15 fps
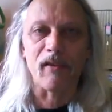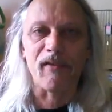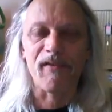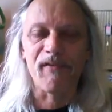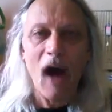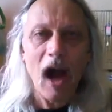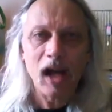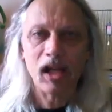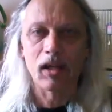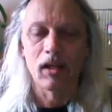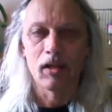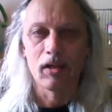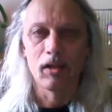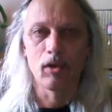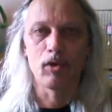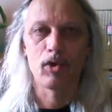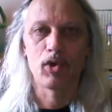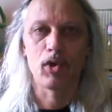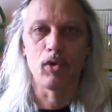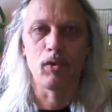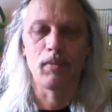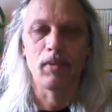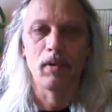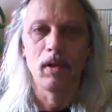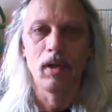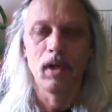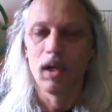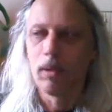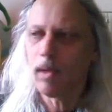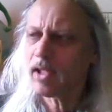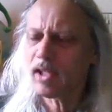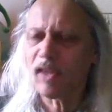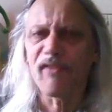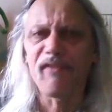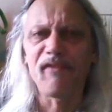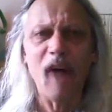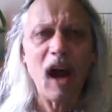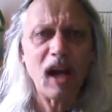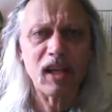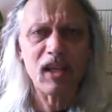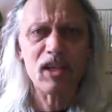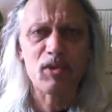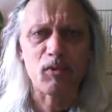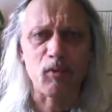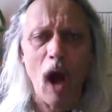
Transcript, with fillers: the fuck, YouTube? What the fuck